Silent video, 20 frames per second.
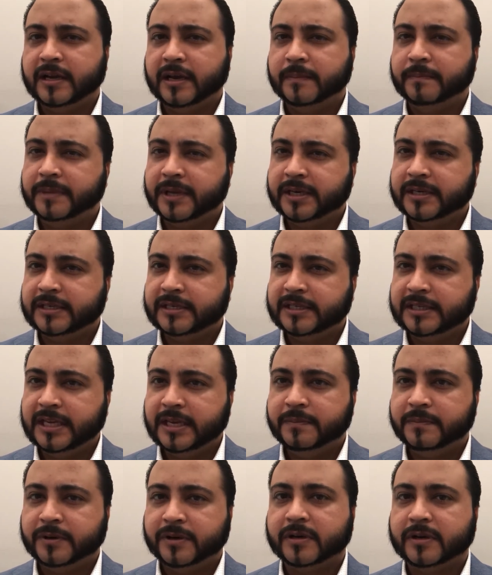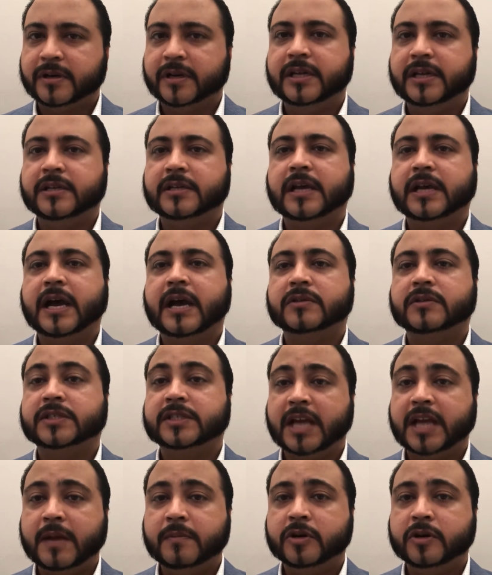a bit deeper into how
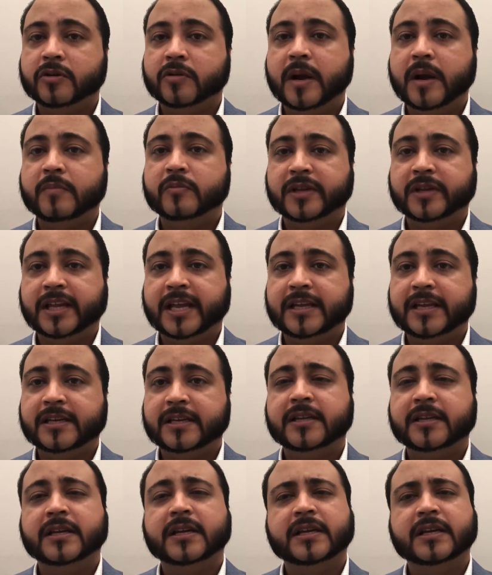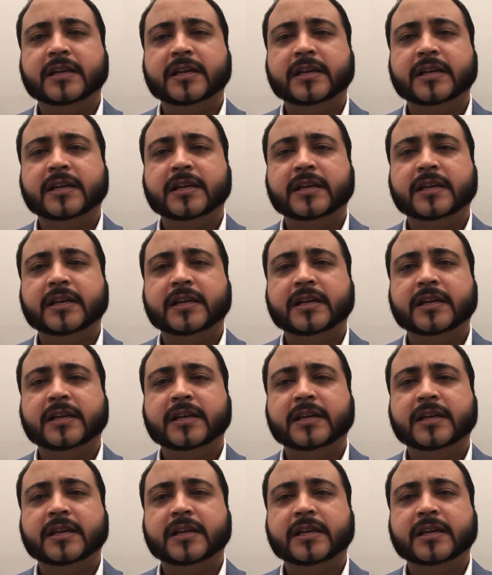cybercrime related